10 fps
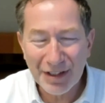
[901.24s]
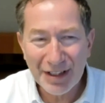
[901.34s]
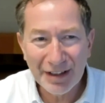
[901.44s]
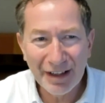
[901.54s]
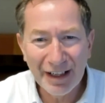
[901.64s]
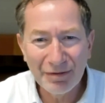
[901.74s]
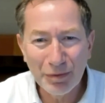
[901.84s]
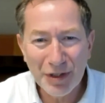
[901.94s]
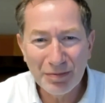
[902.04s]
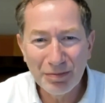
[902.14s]
so 9/11
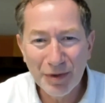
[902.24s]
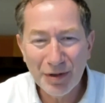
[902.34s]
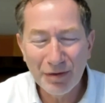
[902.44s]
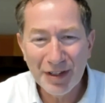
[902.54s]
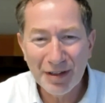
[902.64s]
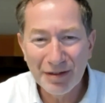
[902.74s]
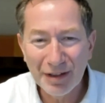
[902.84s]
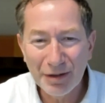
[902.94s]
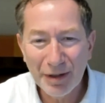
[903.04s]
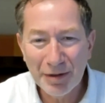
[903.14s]
was obviously an
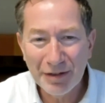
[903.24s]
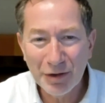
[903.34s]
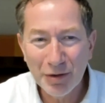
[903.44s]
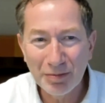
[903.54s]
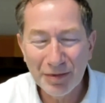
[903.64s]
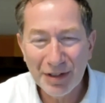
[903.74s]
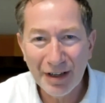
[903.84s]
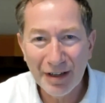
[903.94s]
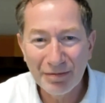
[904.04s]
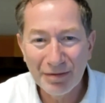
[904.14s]
incredibly difficult
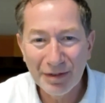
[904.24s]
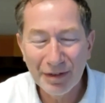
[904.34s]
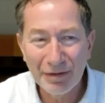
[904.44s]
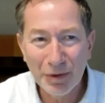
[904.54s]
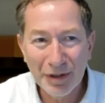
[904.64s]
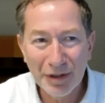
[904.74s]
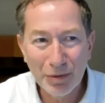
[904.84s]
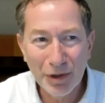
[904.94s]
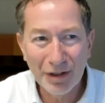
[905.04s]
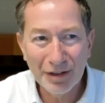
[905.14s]
time for everyone in the
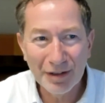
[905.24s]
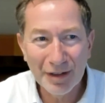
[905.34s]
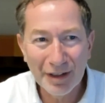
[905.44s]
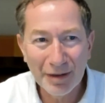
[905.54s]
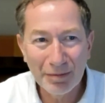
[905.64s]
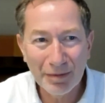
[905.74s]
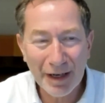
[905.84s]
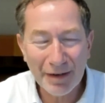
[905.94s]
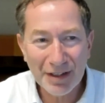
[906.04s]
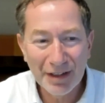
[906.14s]
world, and
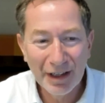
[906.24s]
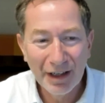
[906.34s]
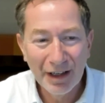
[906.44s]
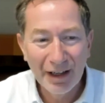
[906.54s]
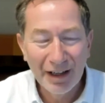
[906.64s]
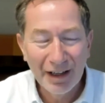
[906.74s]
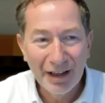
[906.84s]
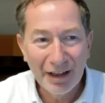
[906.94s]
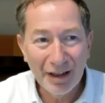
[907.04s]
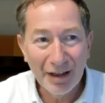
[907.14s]
perhaps
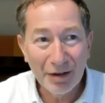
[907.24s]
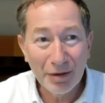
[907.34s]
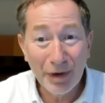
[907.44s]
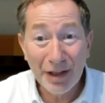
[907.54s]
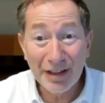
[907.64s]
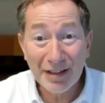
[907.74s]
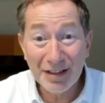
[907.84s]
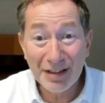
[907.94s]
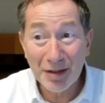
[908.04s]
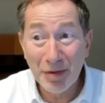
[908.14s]
the way things
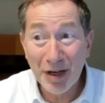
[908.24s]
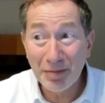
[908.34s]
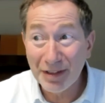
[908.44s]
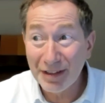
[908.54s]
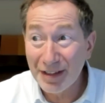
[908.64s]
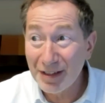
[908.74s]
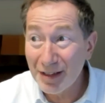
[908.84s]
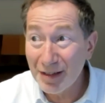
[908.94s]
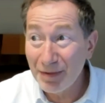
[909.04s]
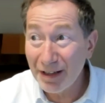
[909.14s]
are at the moment
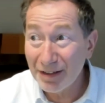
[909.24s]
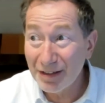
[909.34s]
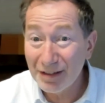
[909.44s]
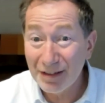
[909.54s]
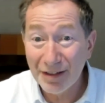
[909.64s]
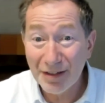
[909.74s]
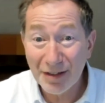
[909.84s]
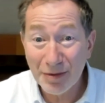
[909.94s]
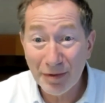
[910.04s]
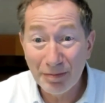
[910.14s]
is about as close
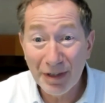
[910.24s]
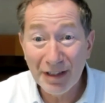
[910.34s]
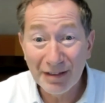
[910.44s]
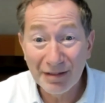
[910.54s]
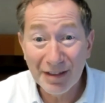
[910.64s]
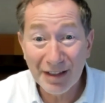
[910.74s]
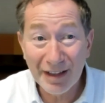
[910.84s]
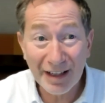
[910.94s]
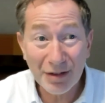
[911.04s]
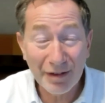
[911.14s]
as we've been to
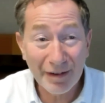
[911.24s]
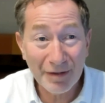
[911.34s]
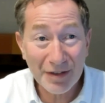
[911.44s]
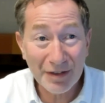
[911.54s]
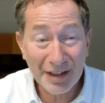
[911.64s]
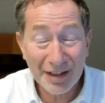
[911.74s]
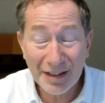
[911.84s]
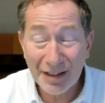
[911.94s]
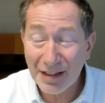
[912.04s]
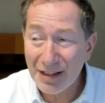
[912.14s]
that sort of atmosphere
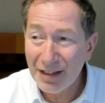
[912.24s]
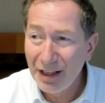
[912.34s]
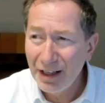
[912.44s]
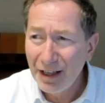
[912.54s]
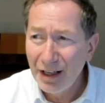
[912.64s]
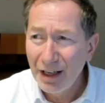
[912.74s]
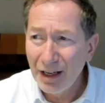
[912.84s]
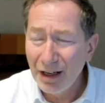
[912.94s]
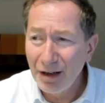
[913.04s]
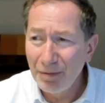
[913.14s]
since,
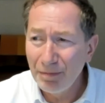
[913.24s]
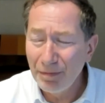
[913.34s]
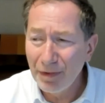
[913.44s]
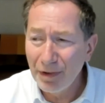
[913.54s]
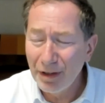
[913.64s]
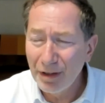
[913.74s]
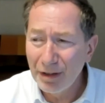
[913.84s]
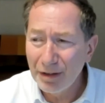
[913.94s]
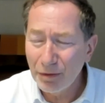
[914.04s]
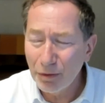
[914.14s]

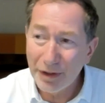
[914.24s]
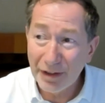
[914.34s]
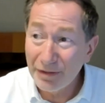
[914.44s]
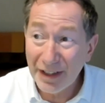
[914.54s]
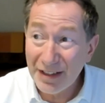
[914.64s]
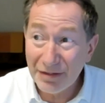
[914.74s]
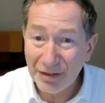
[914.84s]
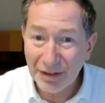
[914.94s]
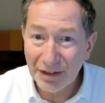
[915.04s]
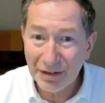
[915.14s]
although in a very
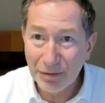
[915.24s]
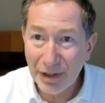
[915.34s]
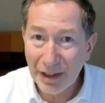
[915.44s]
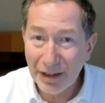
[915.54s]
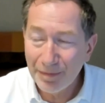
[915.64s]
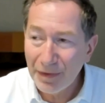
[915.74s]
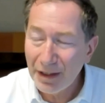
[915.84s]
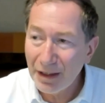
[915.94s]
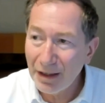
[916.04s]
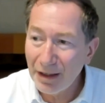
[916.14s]
different kind of way.
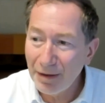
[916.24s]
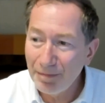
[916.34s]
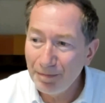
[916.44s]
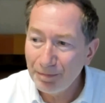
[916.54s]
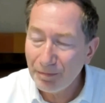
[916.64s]
And